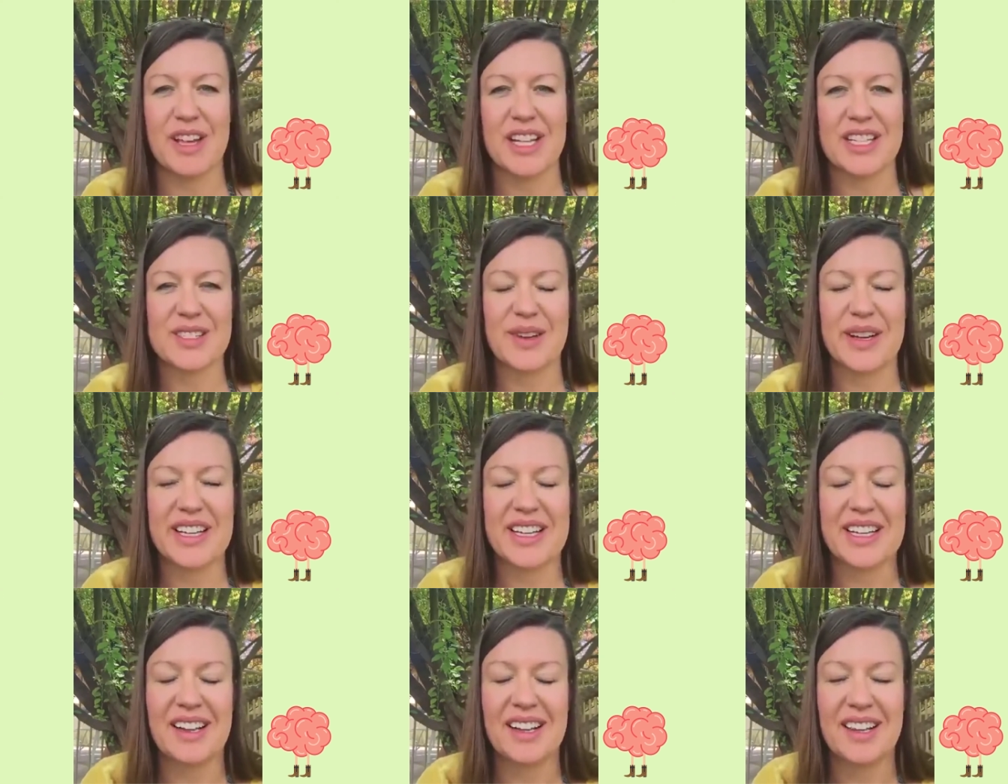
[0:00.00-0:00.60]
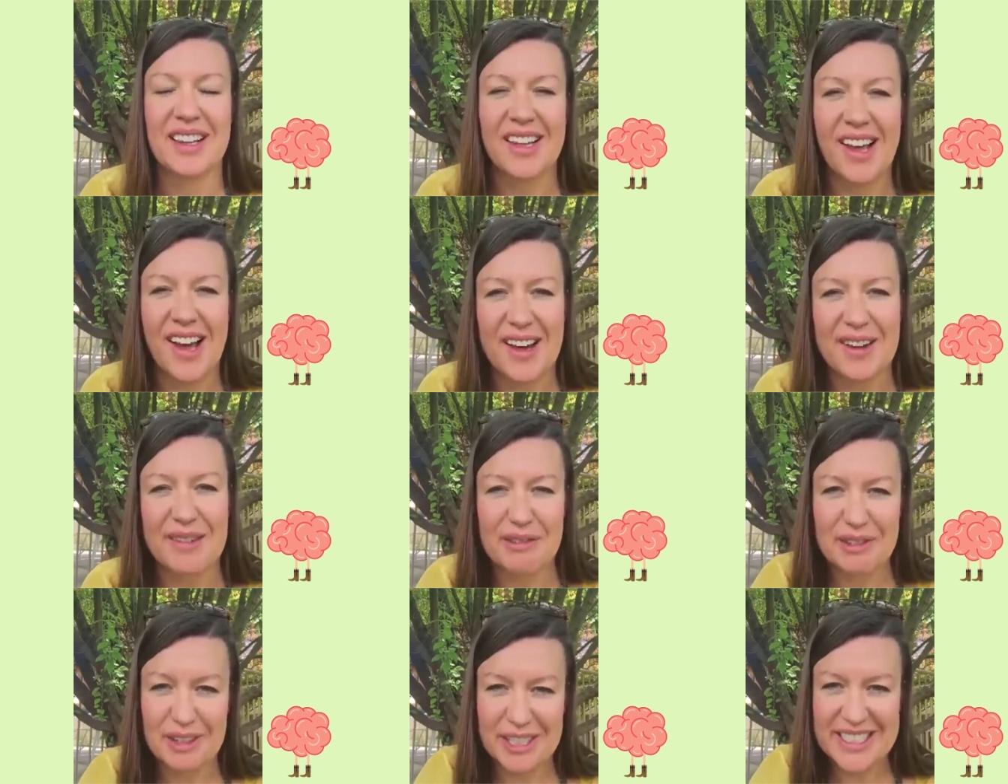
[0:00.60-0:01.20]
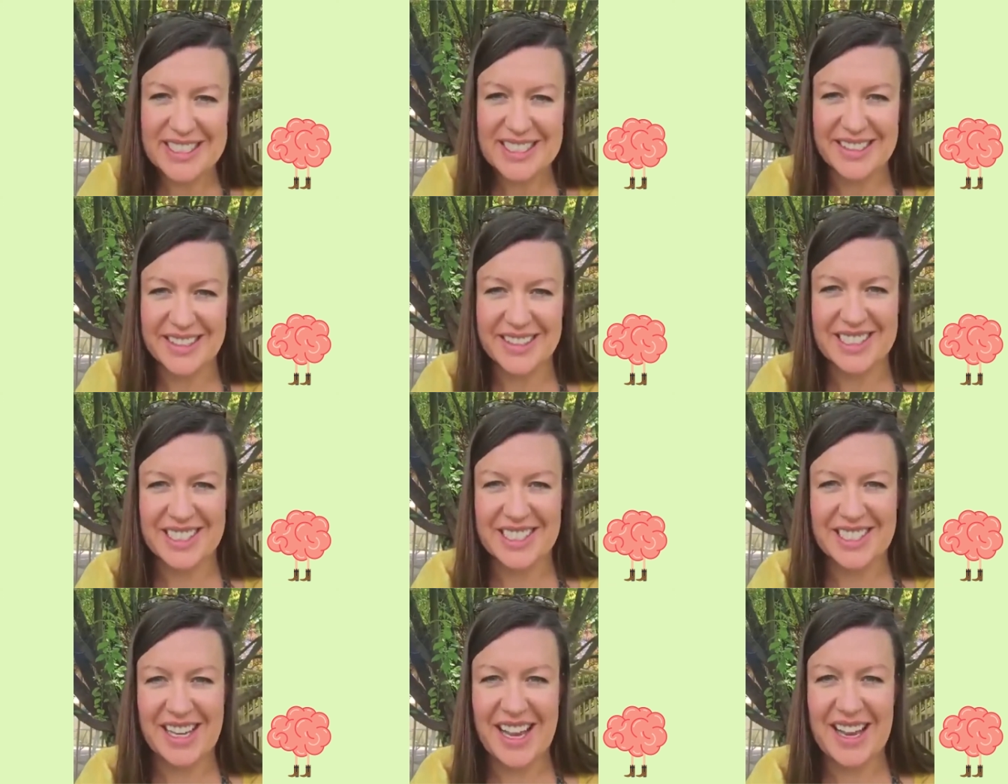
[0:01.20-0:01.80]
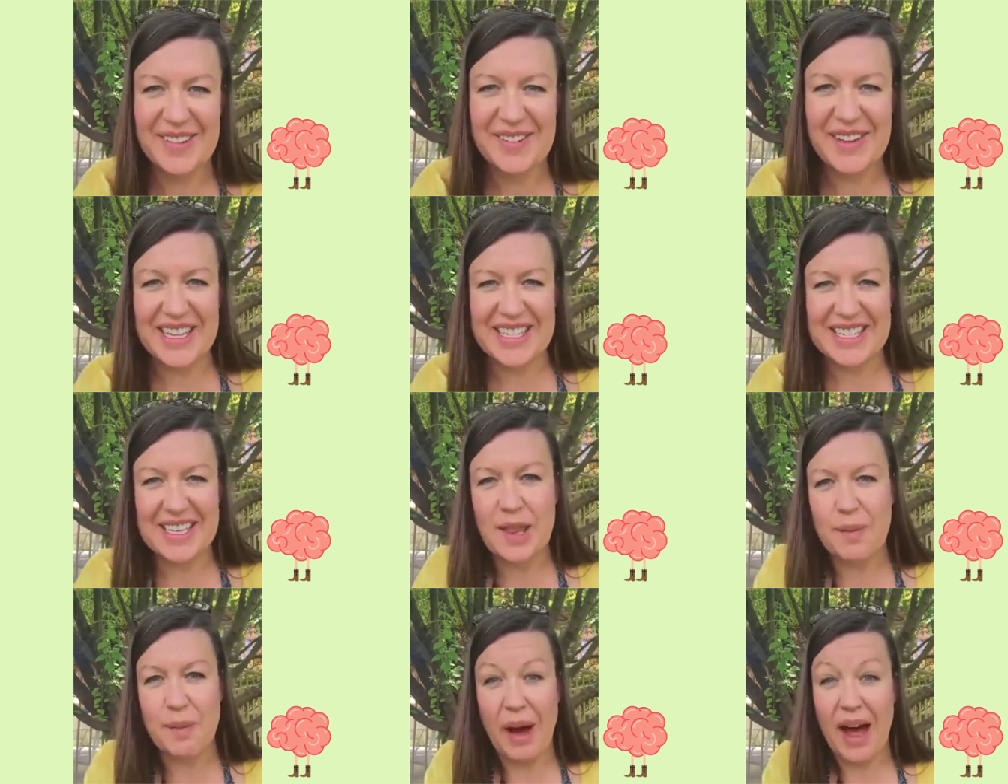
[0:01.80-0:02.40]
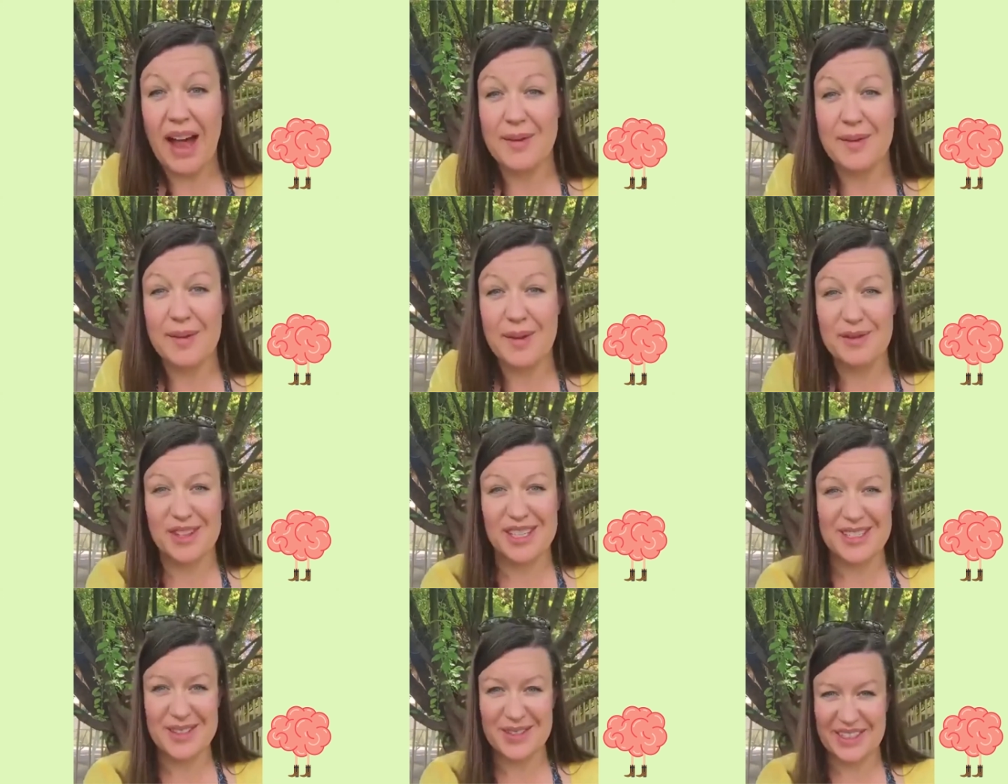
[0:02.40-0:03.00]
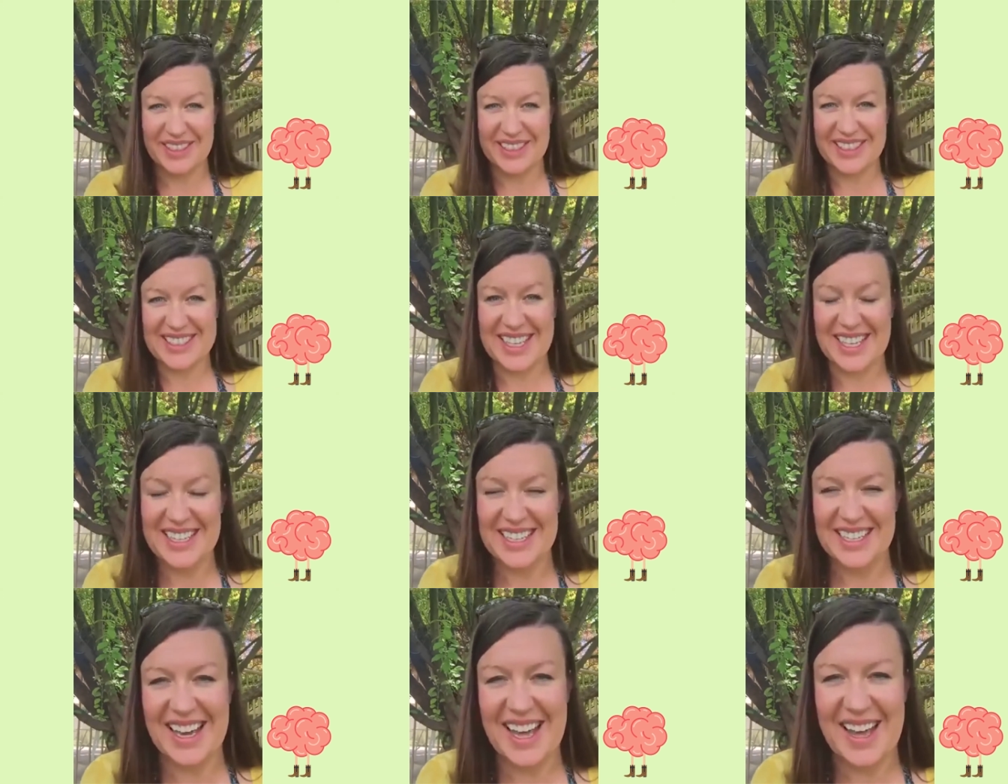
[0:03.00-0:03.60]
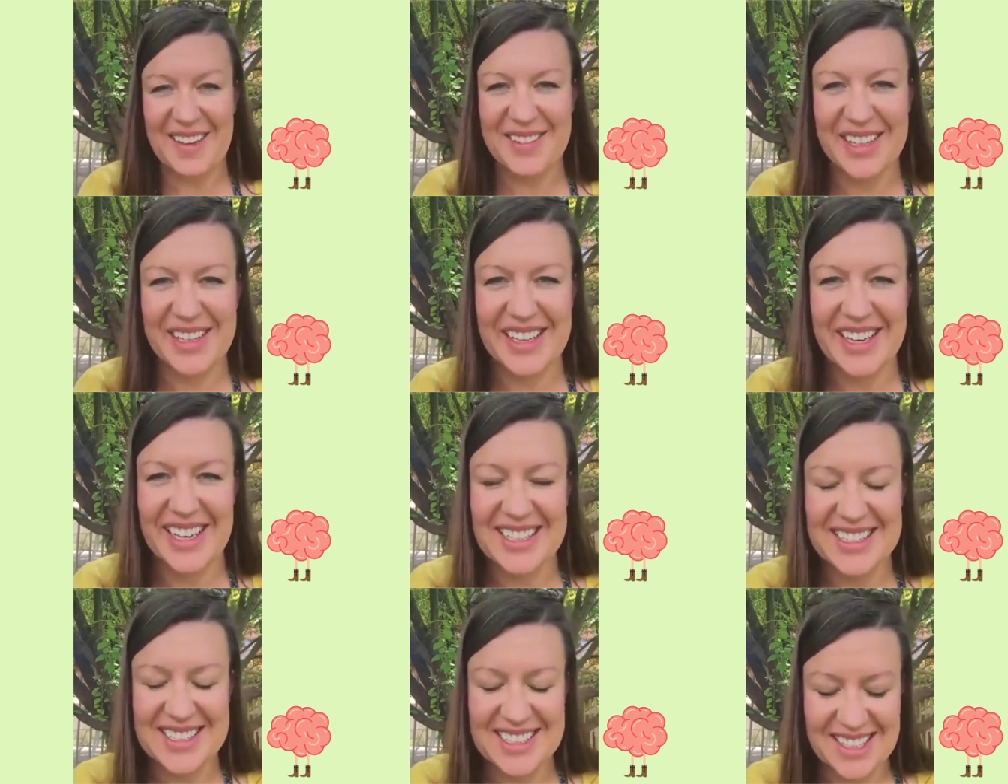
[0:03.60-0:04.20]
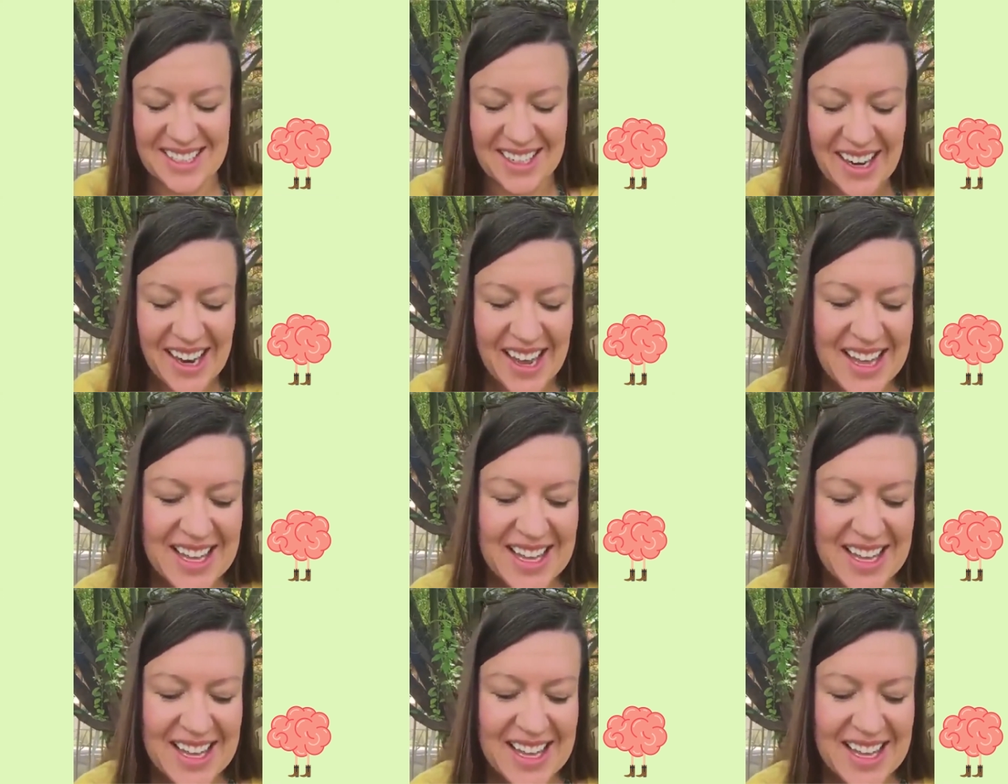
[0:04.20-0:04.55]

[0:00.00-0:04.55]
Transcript: and so I did a lot of research to kind of get to the bottom of this one because I didn't have a good answer.